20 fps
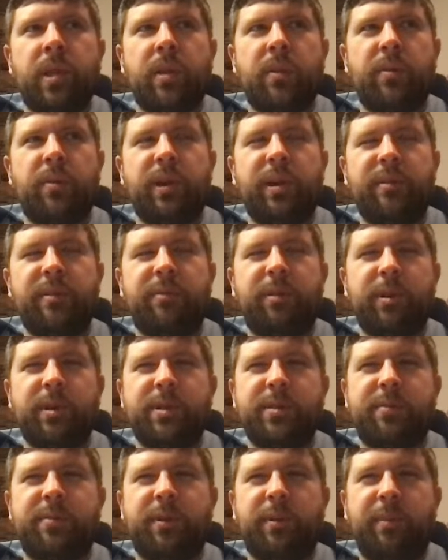
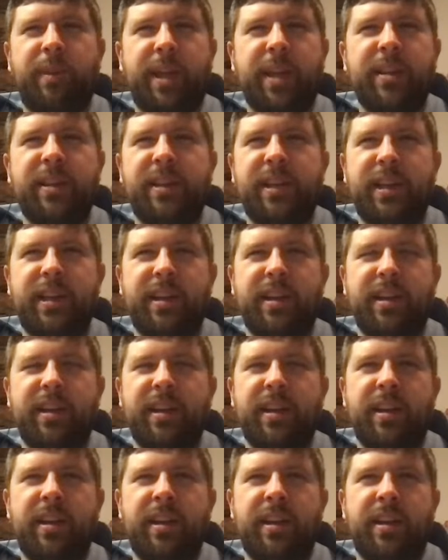reinforced for me the
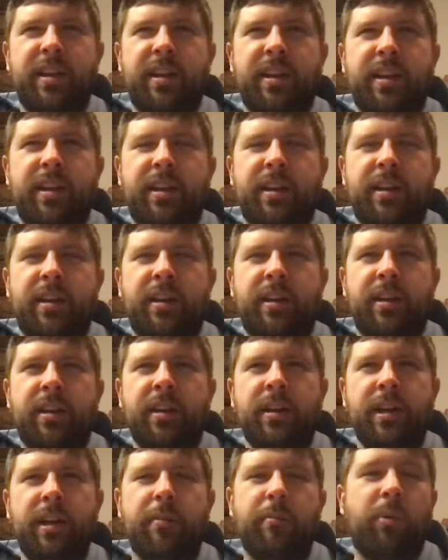
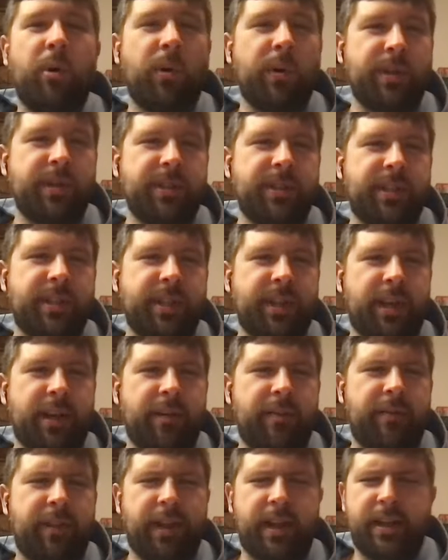importance
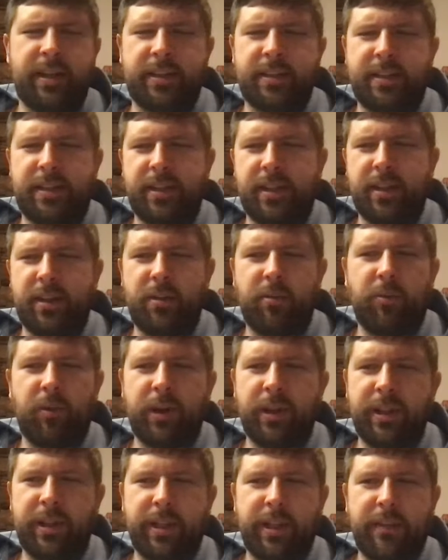of that
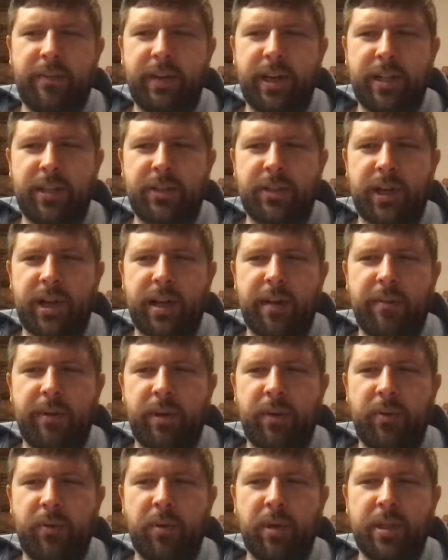one Levite tribe
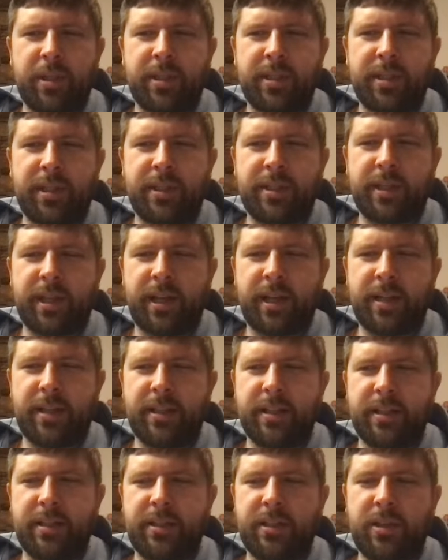who was
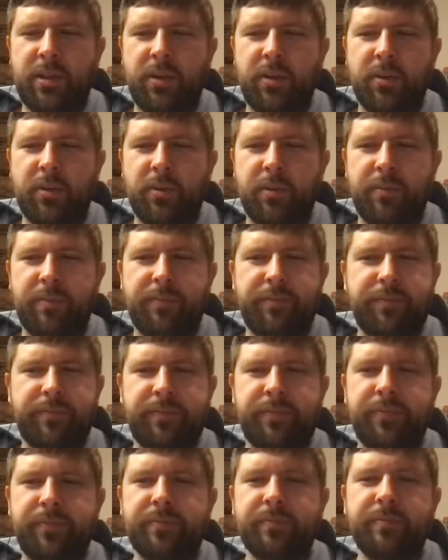assigned to
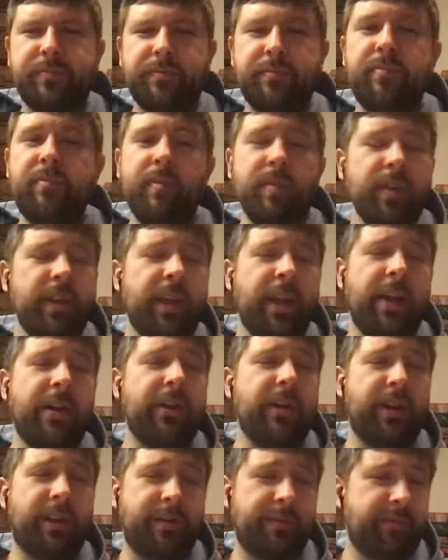
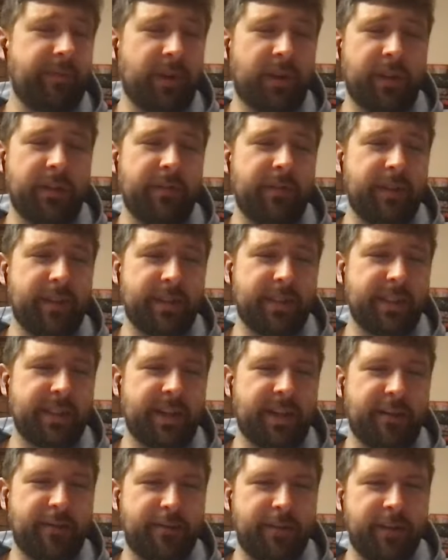carry all of this
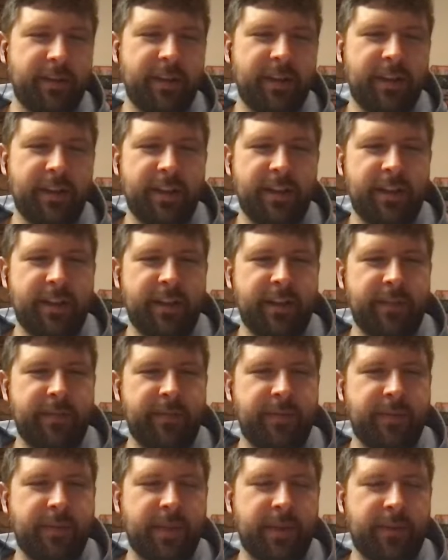stuff.
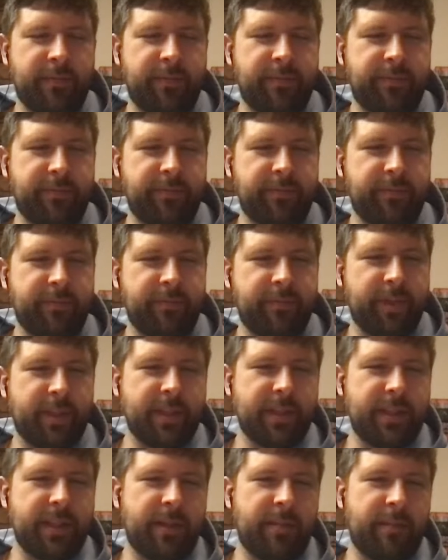So it
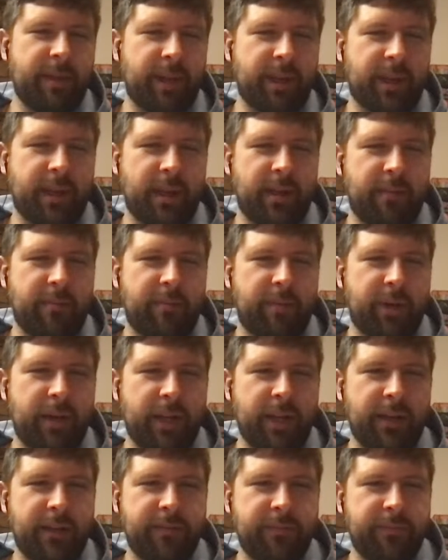seemed like a
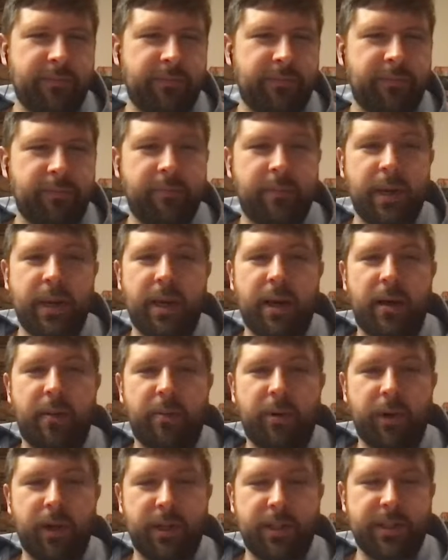pretty big
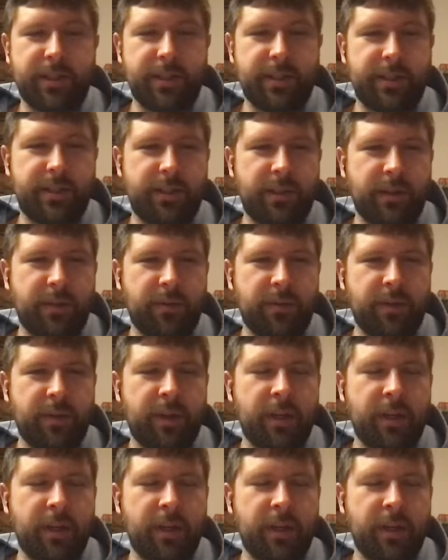operation to